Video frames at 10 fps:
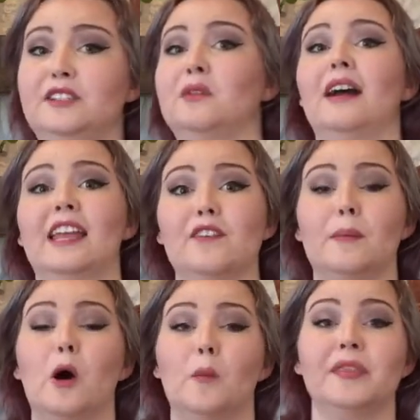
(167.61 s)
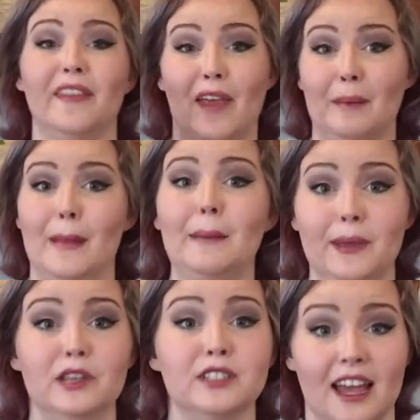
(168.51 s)
Do not give up hope that that may be
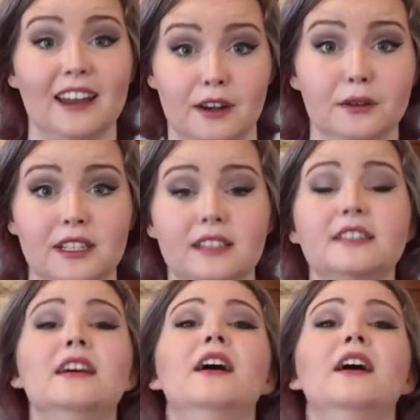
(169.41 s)
your diagnosis.